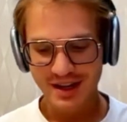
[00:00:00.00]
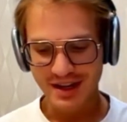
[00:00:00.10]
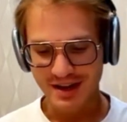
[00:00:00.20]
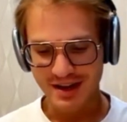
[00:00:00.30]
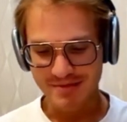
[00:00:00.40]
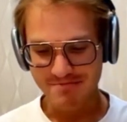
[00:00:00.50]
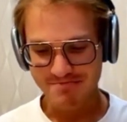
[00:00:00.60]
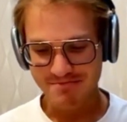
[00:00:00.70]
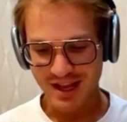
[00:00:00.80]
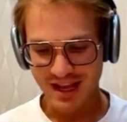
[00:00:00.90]

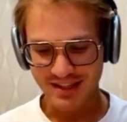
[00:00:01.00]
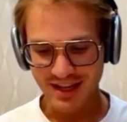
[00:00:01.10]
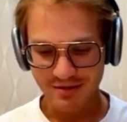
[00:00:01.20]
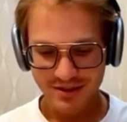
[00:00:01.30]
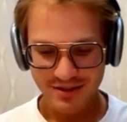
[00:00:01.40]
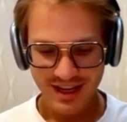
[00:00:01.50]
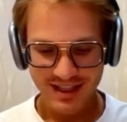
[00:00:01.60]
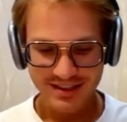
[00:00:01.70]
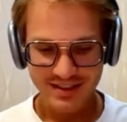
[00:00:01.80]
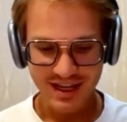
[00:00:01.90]
And after
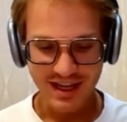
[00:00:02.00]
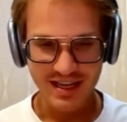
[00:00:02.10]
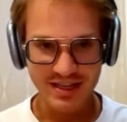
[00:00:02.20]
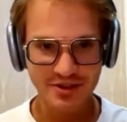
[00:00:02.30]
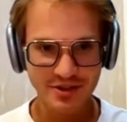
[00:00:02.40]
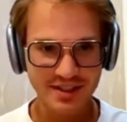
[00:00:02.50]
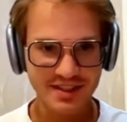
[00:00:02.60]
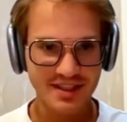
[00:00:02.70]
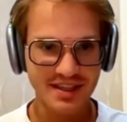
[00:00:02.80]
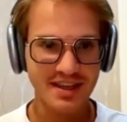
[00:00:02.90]
that, I joined
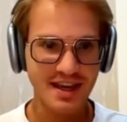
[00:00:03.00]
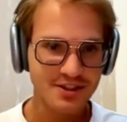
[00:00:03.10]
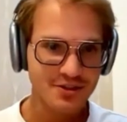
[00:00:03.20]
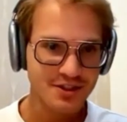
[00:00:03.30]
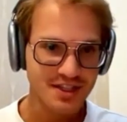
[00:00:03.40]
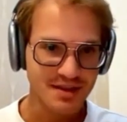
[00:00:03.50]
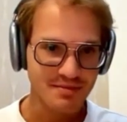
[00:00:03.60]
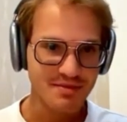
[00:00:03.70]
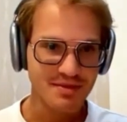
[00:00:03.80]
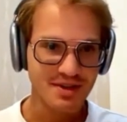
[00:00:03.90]
the Ktor
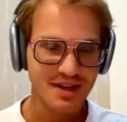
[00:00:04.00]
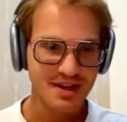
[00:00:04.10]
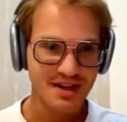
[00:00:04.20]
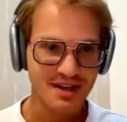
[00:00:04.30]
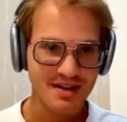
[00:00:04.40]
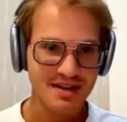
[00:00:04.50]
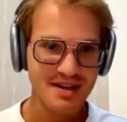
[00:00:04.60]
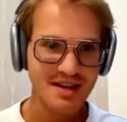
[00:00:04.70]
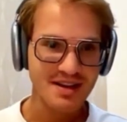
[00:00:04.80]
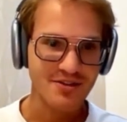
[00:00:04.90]
team
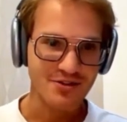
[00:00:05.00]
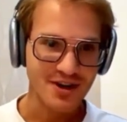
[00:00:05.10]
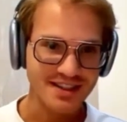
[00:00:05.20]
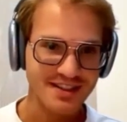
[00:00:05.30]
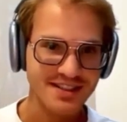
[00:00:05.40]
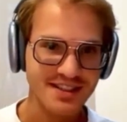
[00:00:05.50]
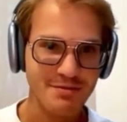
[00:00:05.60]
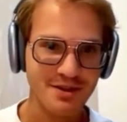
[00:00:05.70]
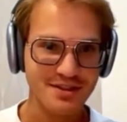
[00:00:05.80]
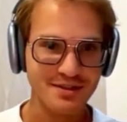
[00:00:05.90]
right at the
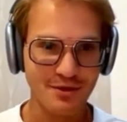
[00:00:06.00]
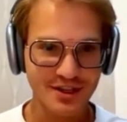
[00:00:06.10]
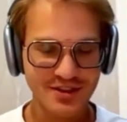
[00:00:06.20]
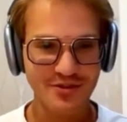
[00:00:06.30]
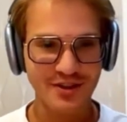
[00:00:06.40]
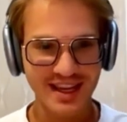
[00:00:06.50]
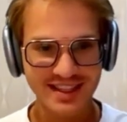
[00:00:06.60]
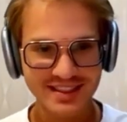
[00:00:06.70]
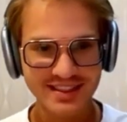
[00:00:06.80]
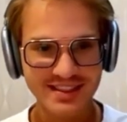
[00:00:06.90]
time it was
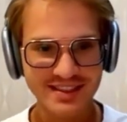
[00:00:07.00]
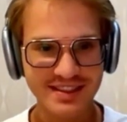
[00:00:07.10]
created.